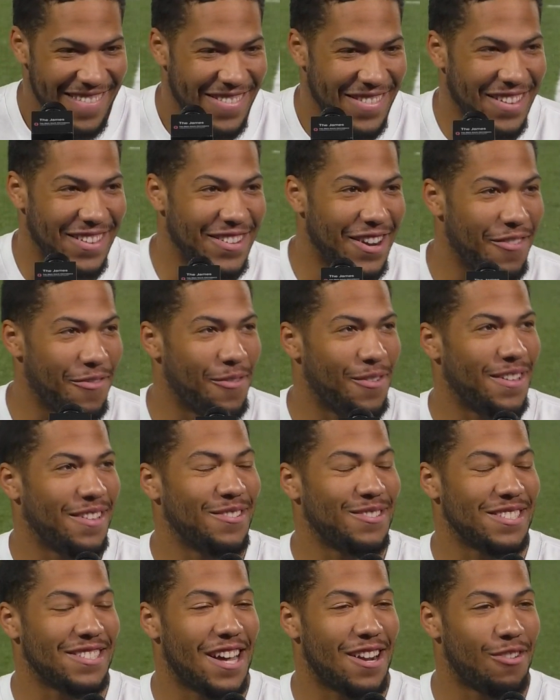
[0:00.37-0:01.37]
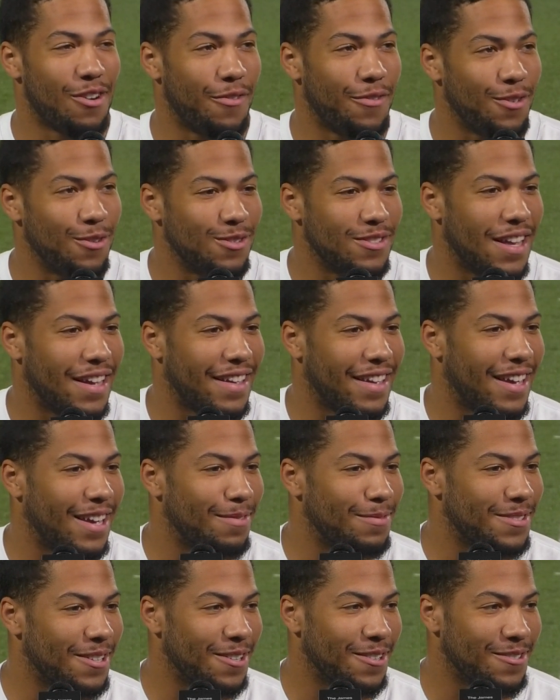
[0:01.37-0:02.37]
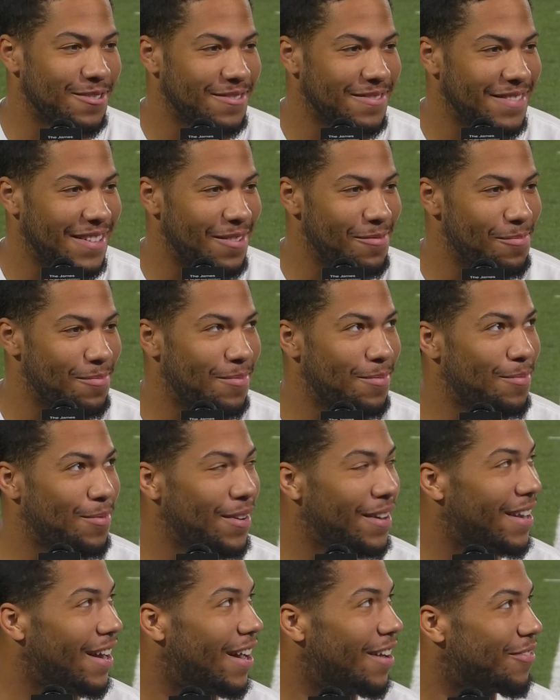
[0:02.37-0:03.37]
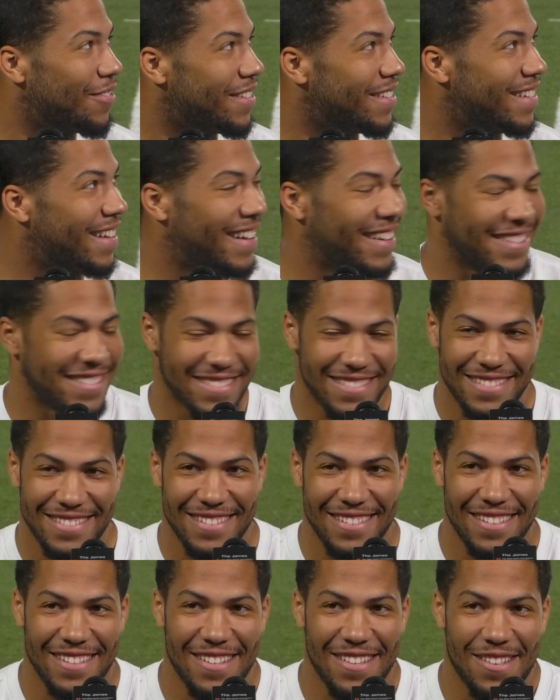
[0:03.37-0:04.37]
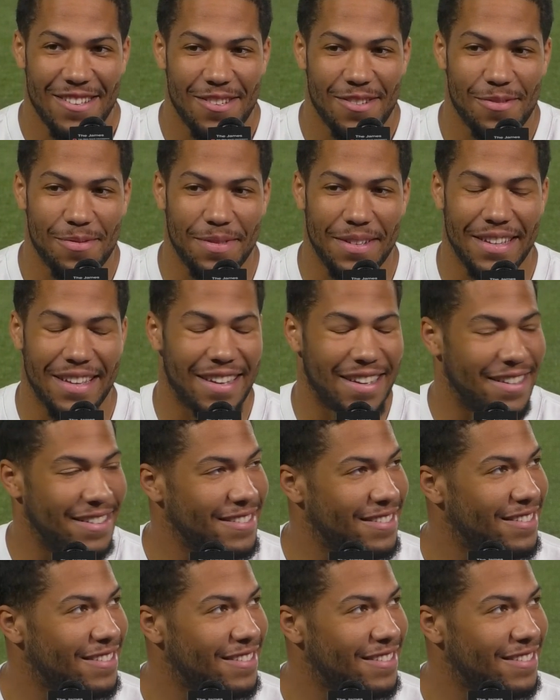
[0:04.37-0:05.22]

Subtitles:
there was a lot of reviews that game, so I'm pretty confident now. But yeah.